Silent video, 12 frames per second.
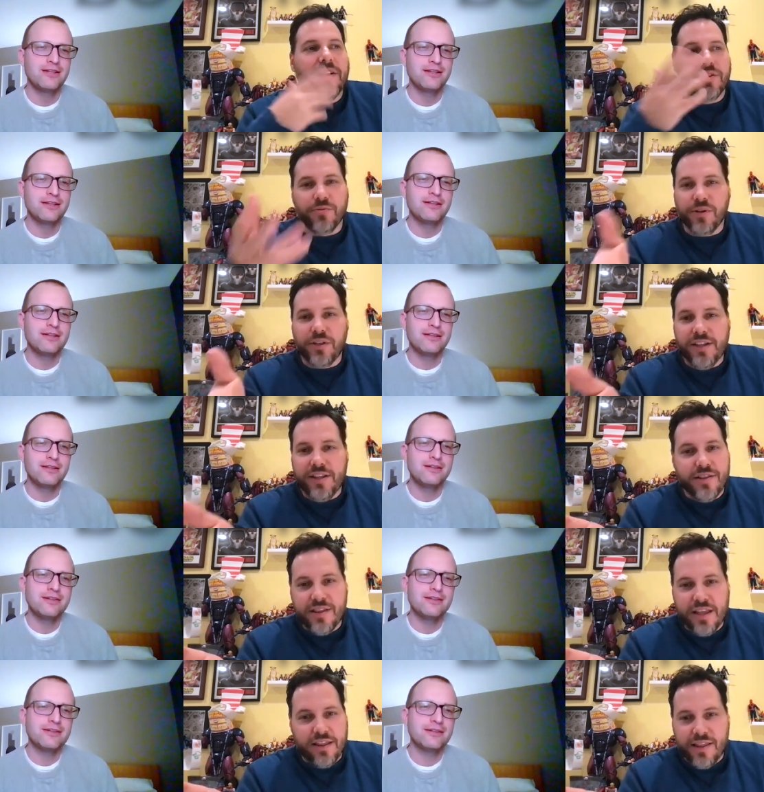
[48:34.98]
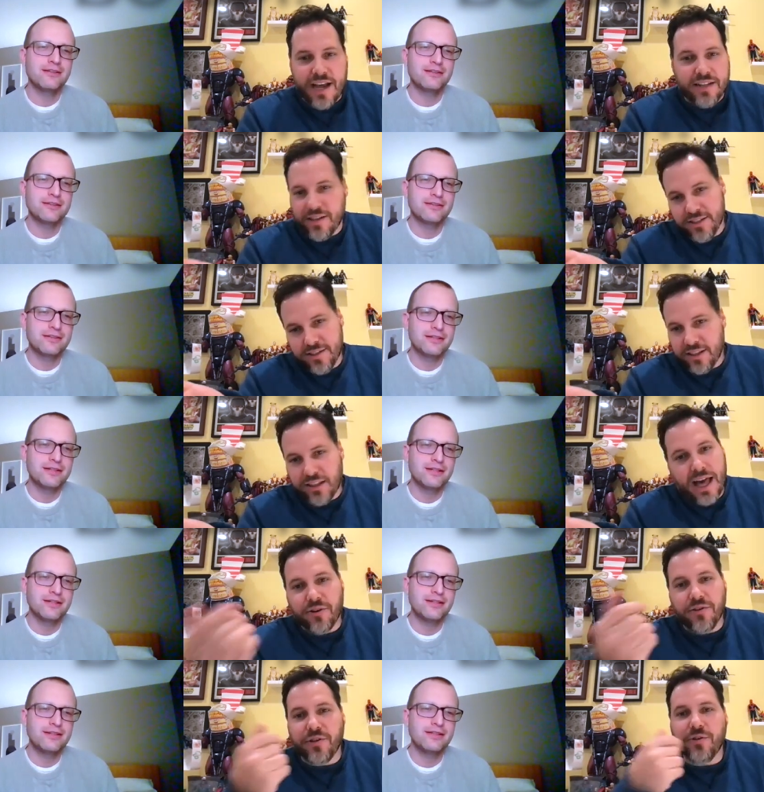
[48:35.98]
Speaker 1: it's really that that it's the
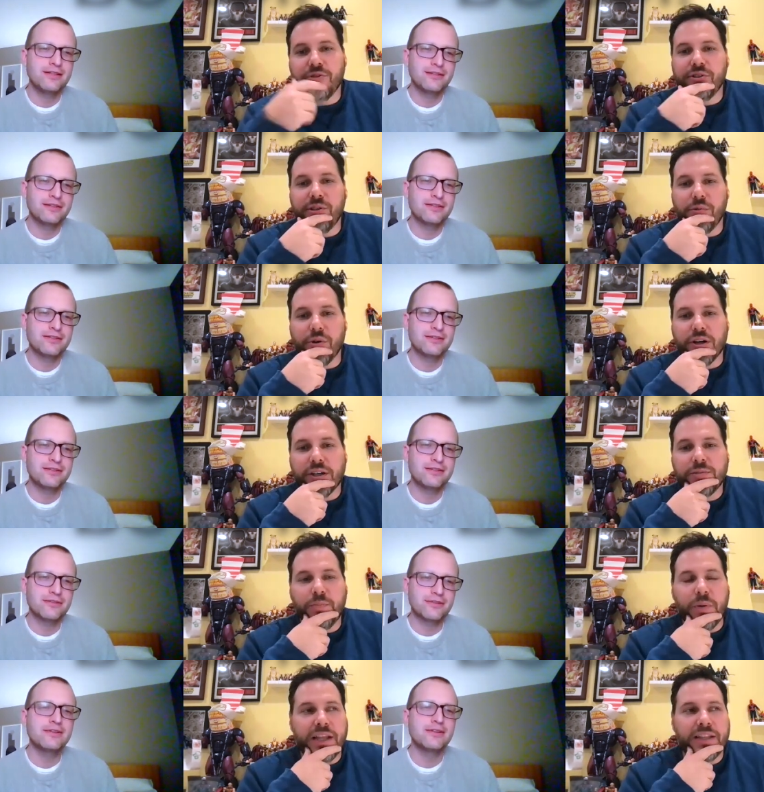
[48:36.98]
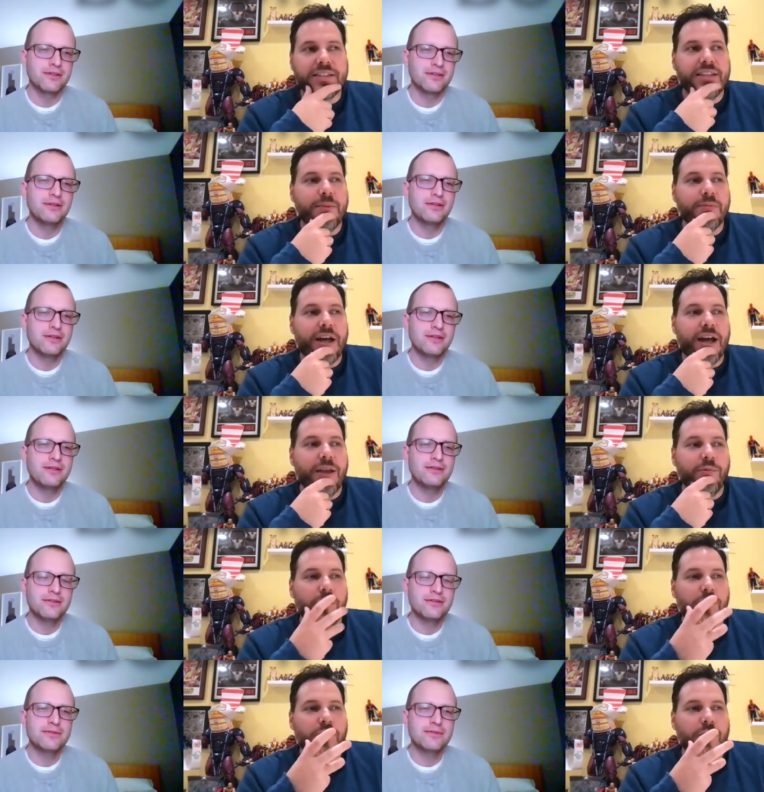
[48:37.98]
latter that usually works but at the same time
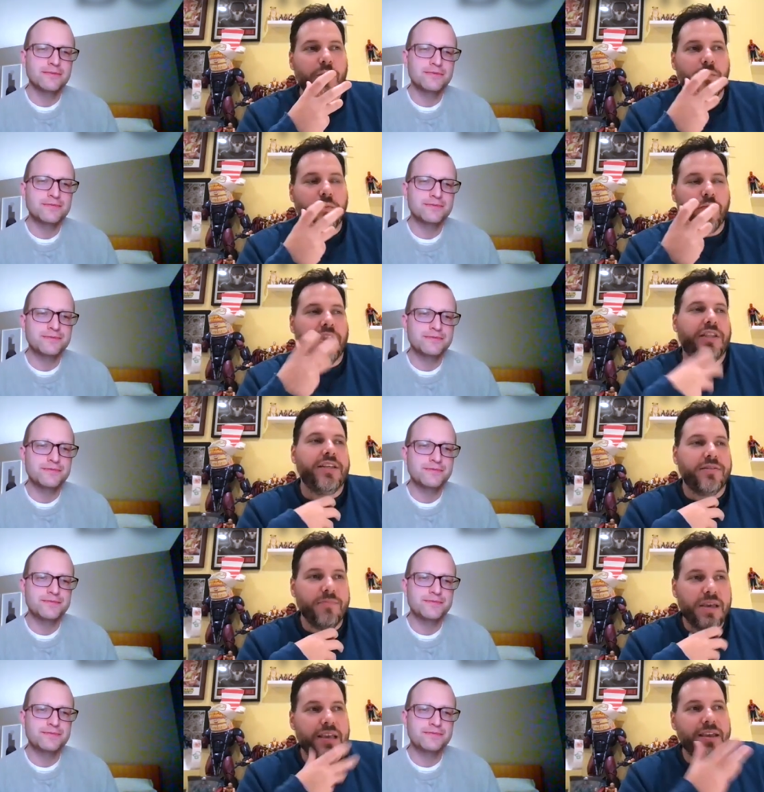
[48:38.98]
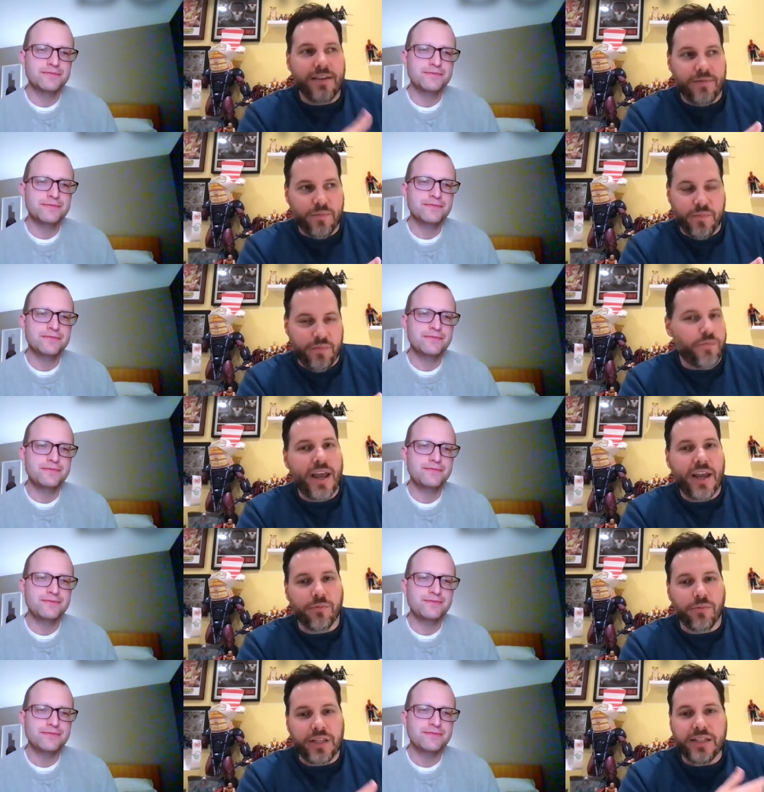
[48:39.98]
you at least me and why i can
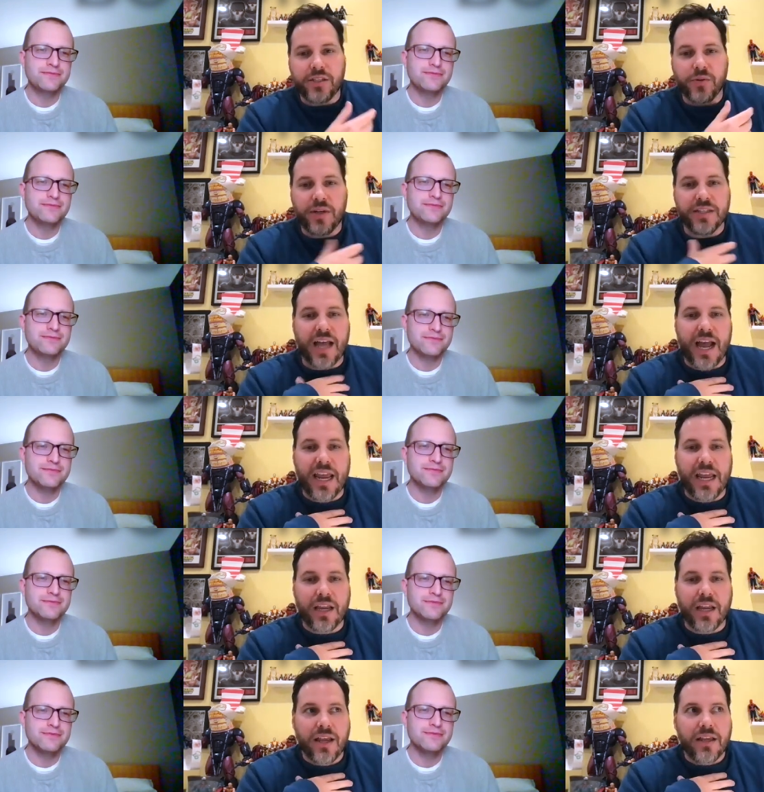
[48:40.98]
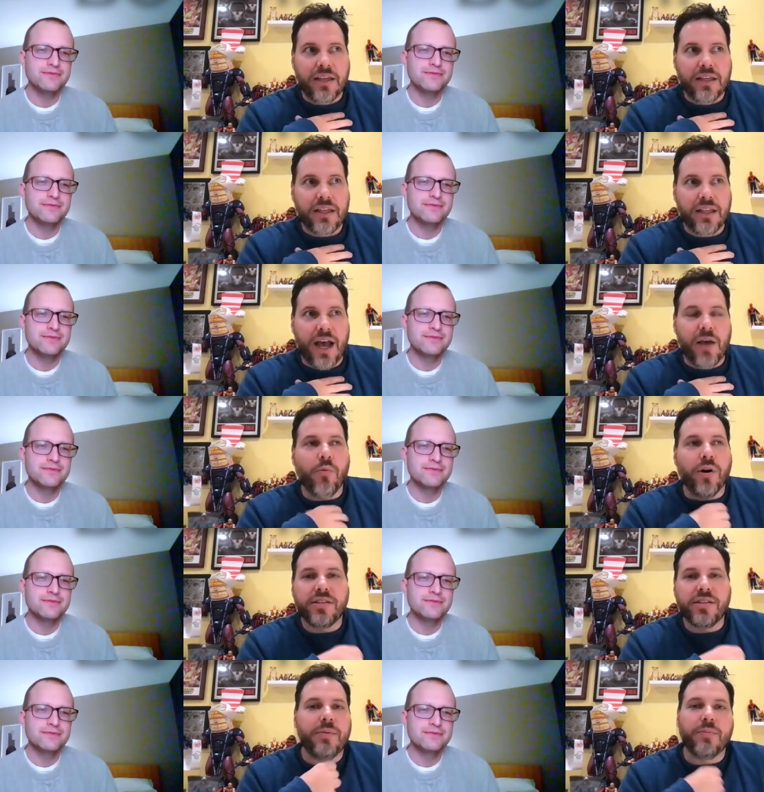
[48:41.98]
relate to it is i i want it
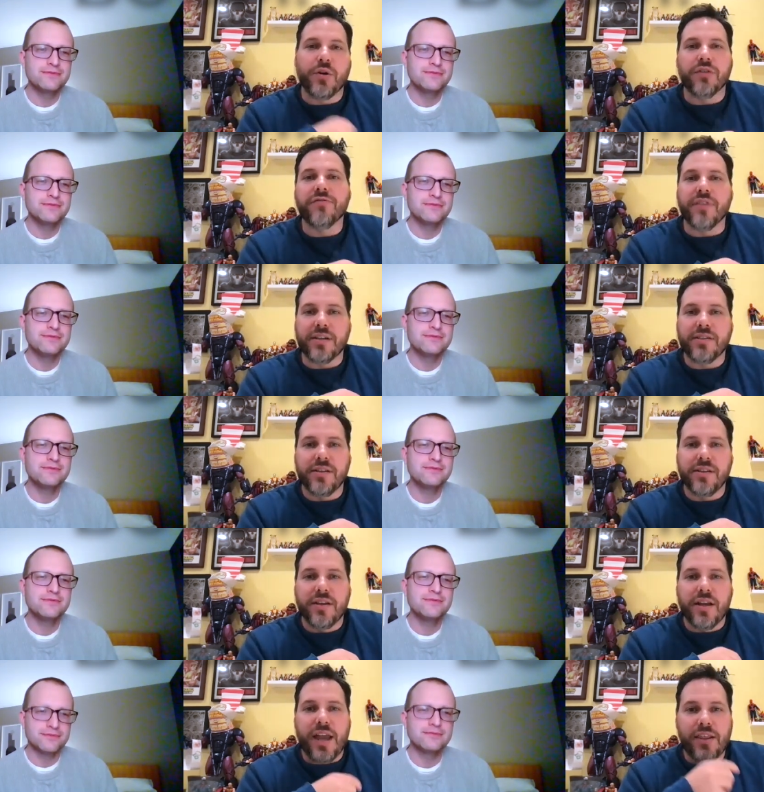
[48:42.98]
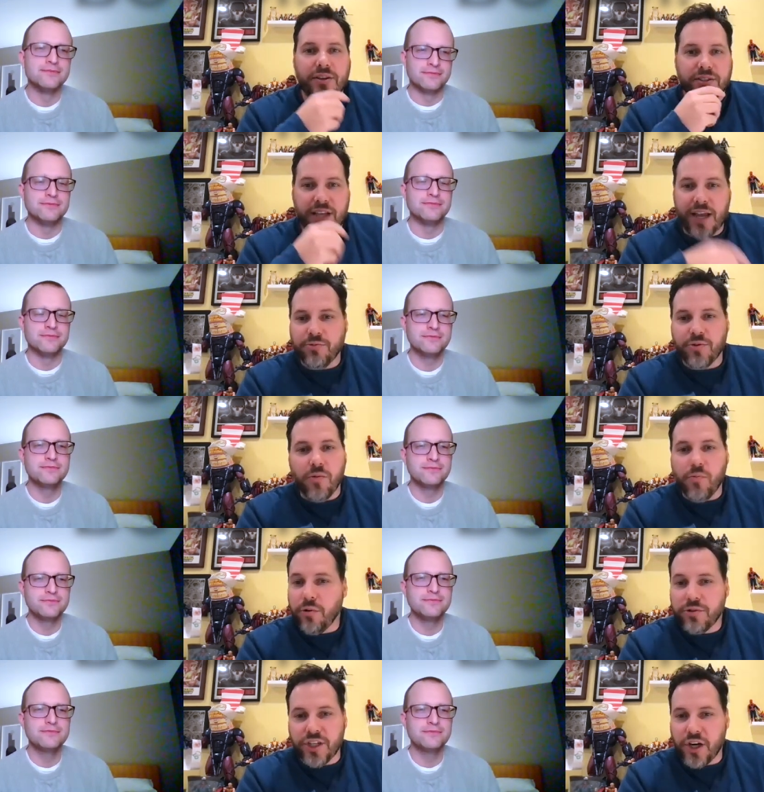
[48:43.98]
to be perfect and there's times mm-hmm. where i
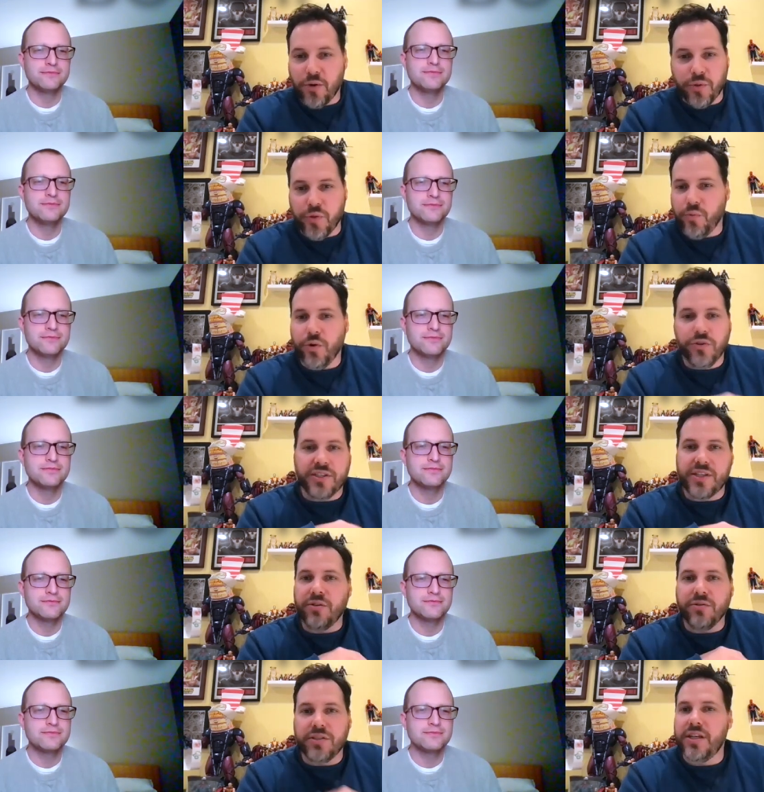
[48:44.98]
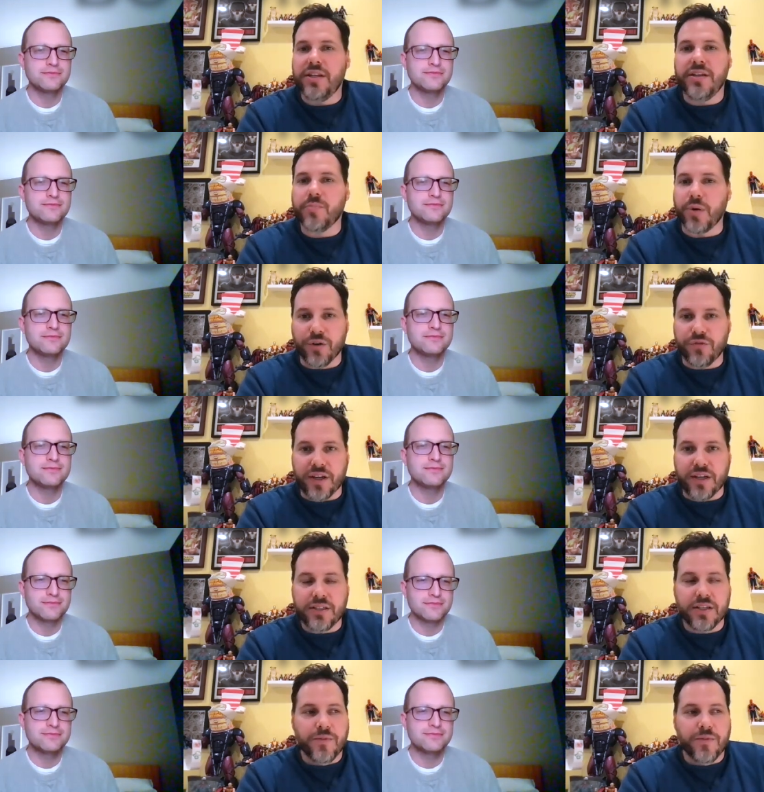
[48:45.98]
won't share it with the world because i don't see it as perfect